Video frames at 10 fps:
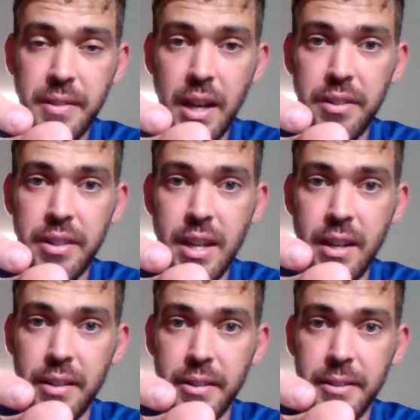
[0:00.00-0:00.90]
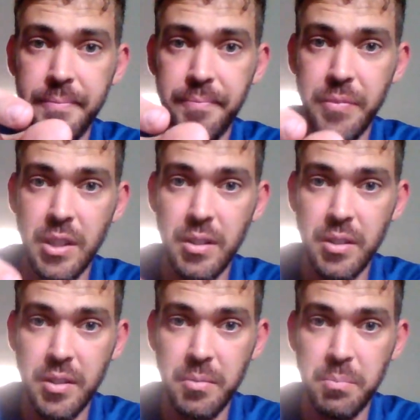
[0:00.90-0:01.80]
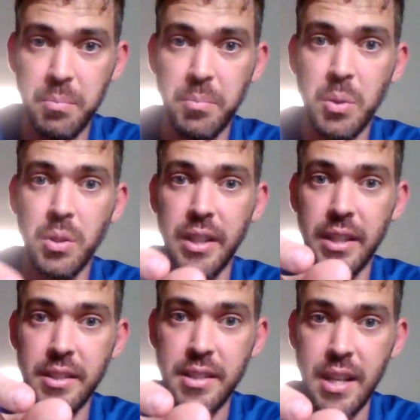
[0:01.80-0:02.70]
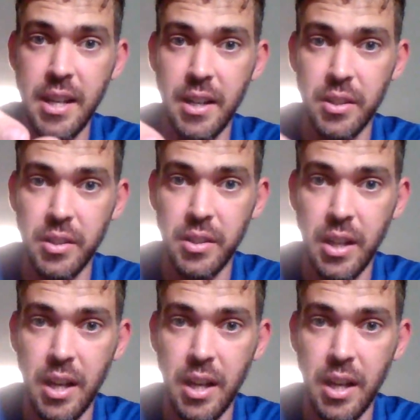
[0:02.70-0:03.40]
and then pulling it down,